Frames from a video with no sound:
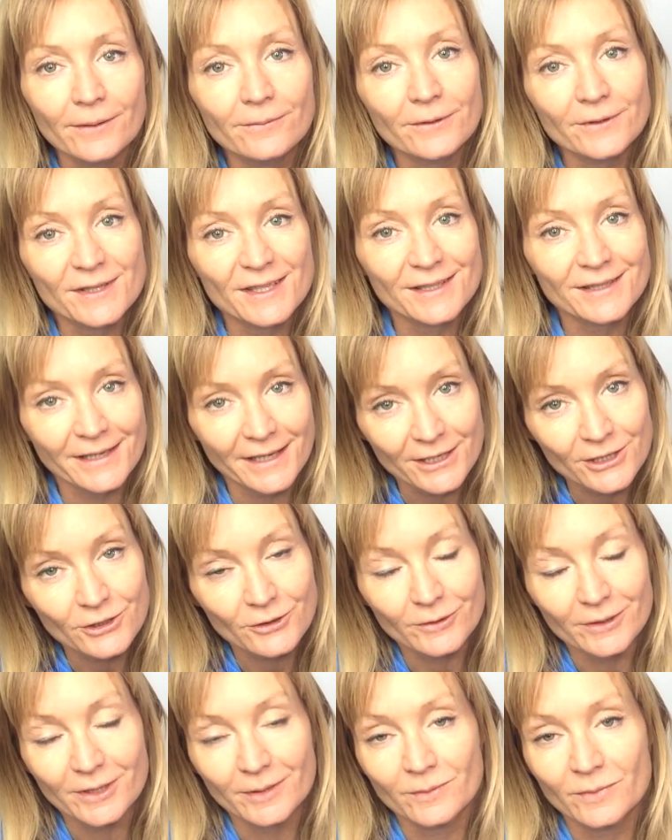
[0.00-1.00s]
with
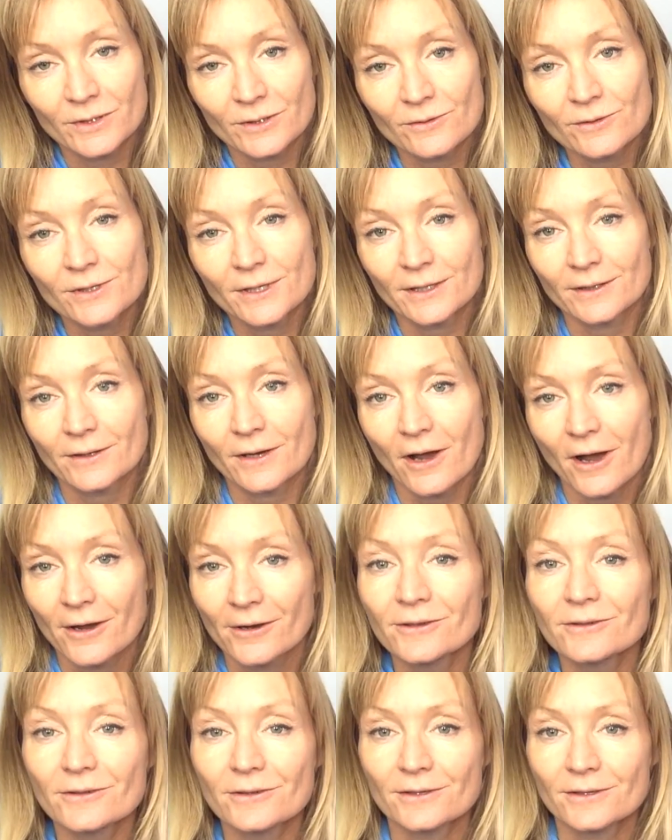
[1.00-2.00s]
sexually abusing
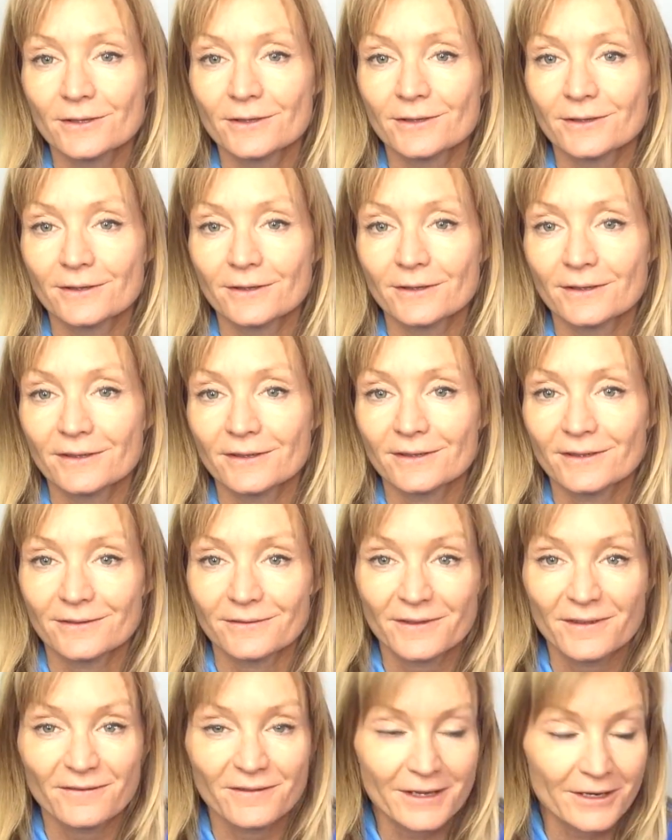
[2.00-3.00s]
hundreds
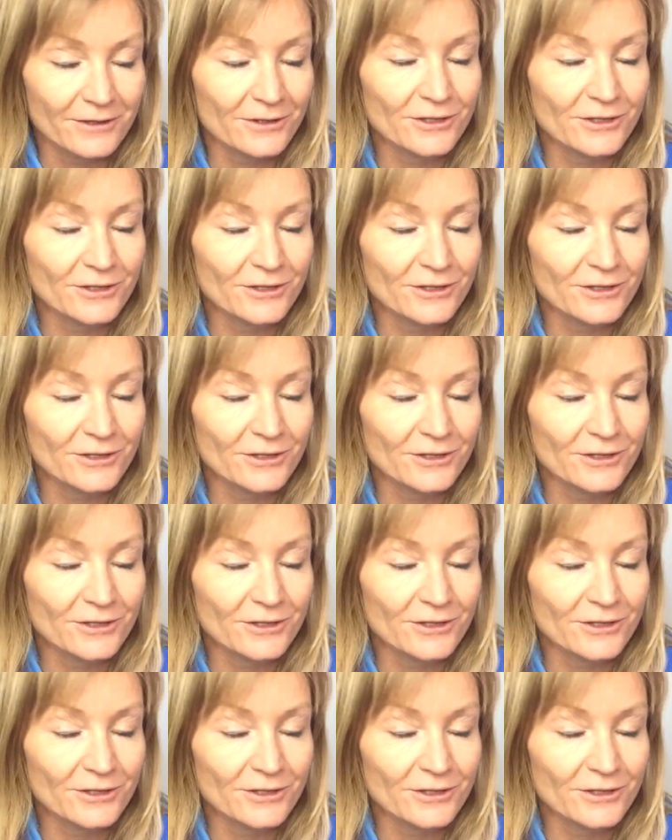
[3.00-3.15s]
of the very